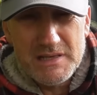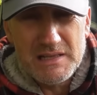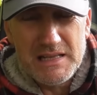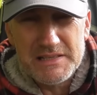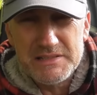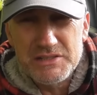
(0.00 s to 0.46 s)

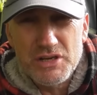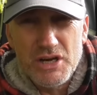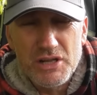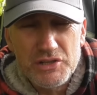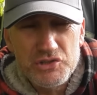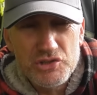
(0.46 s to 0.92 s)
collected
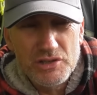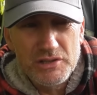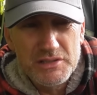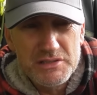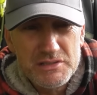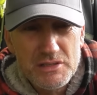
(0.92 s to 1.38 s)
all the
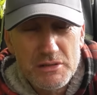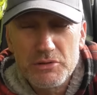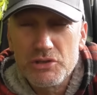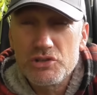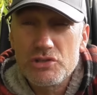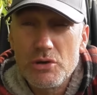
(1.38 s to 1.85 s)
chilies, so I'm
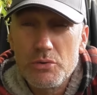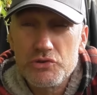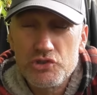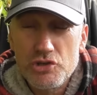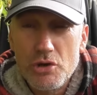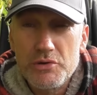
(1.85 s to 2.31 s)
going to
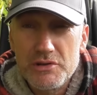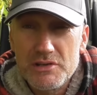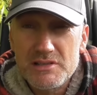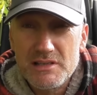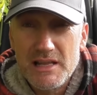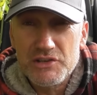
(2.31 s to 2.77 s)
show you
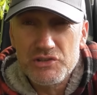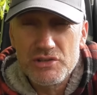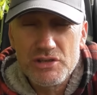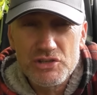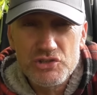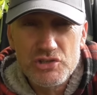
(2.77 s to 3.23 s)
the
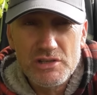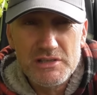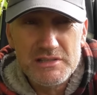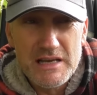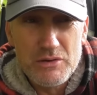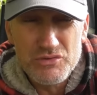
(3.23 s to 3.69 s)
selection of the
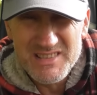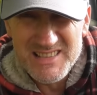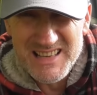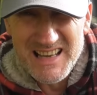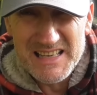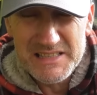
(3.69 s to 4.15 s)
chilies
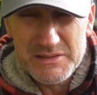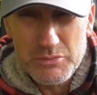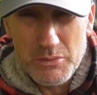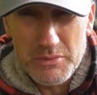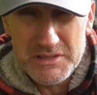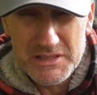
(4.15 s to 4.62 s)
outside,
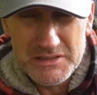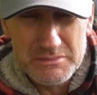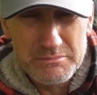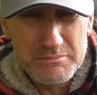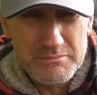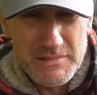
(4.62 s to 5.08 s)
what we did.
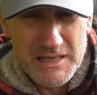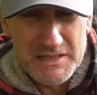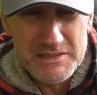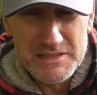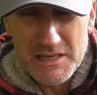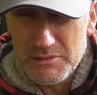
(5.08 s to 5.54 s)

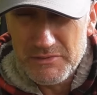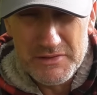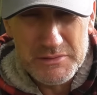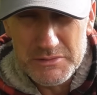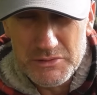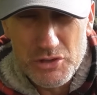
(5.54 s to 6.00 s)
Like I said, I
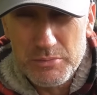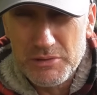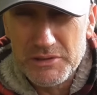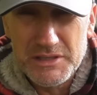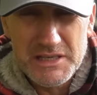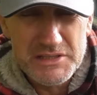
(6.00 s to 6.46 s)
think it was a
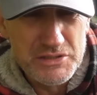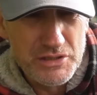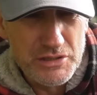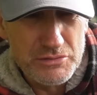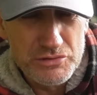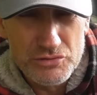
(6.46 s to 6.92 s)
couple of days
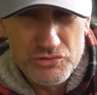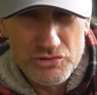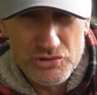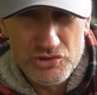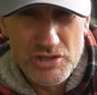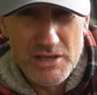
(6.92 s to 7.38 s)
ago, so
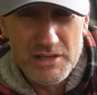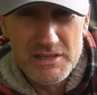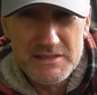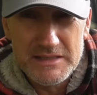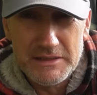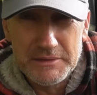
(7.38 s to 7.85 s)
just check
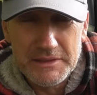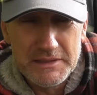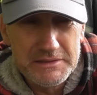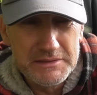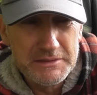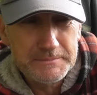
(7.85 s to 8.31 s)
these out,
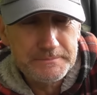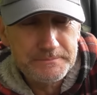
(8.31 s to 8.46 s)
guys.